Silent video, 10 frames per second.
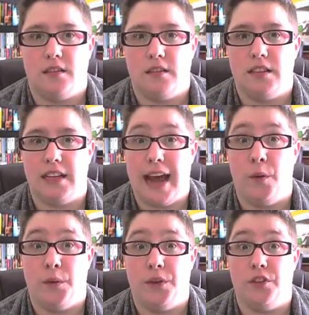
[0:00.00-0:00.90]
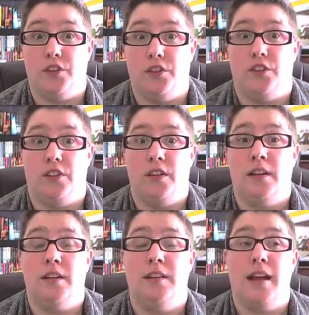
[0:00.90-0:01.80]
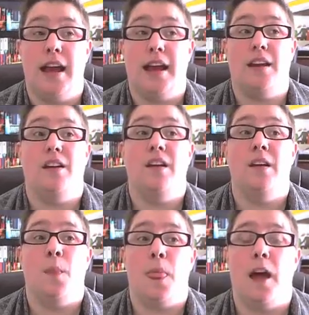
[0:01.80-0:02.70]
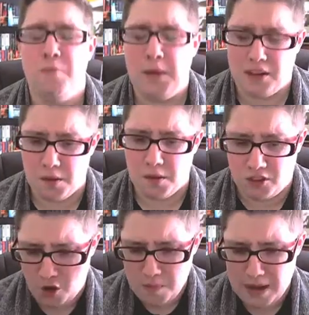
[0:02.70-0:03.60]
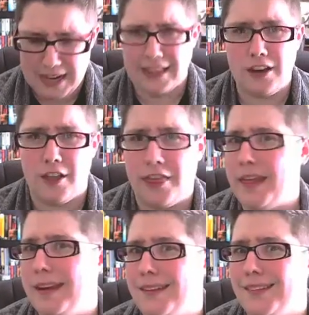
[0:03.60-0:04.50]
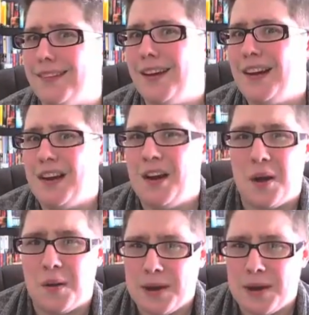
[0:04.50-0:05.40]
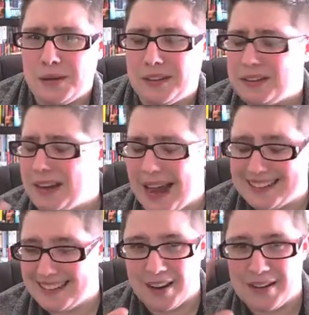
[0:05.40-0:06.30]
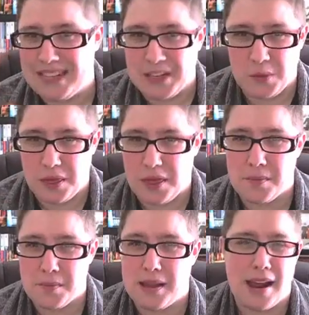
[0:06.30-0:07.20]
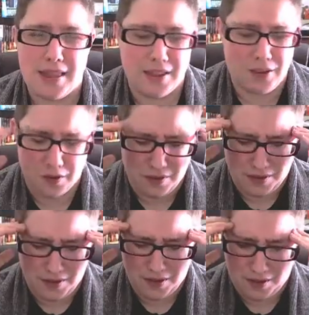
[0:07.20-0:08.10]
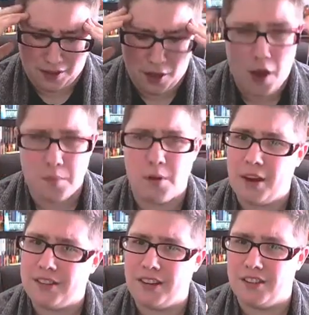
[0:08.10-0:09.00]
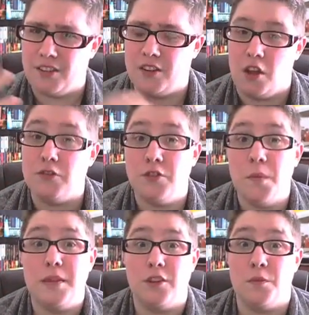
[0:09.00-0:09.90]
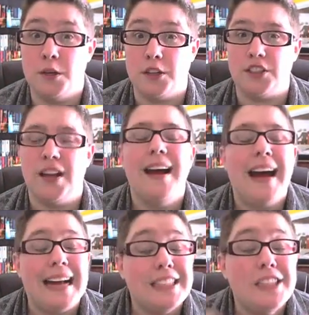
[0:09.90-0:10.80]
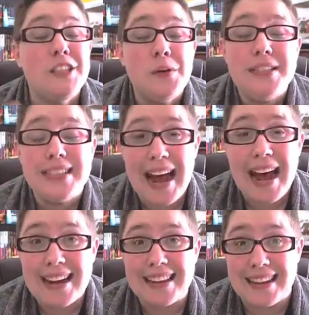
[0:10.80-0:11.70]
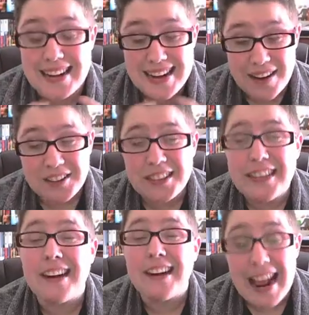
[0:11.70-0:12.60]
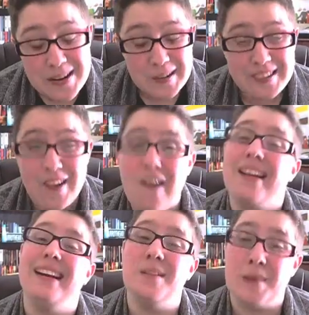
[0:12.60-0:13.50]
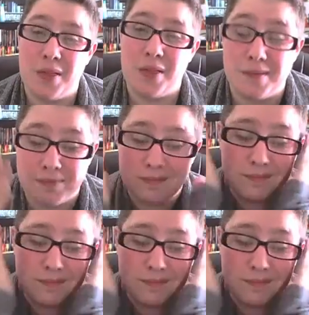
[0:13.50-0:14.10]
It's like cat wizards. And I've picked up so many little things about like cats and how I deal with them and the sort of the thought process of it all from these books. And it's so sad that I never hear anyone talking about them.